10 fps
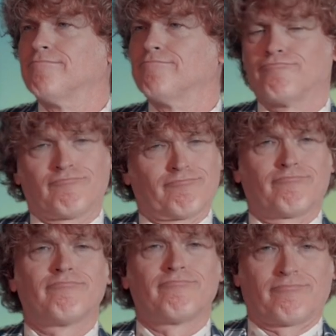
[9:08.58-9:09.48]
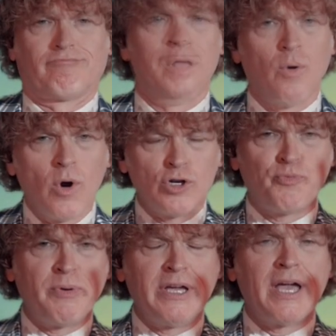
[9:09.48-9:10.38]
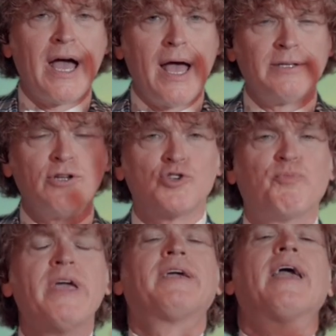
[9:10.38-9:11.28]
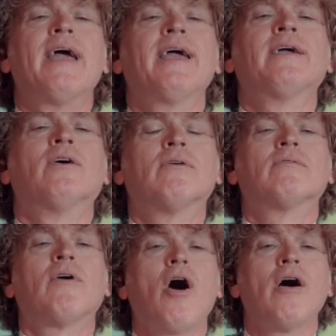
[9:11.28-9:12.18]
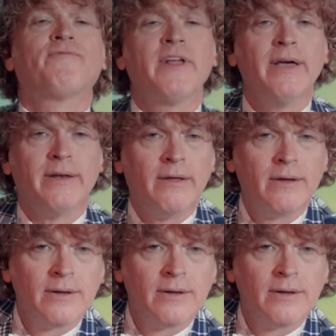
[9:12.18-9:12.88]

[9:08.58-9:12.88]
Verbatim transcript: mm -hmm. they're worshiping God and they're speaking often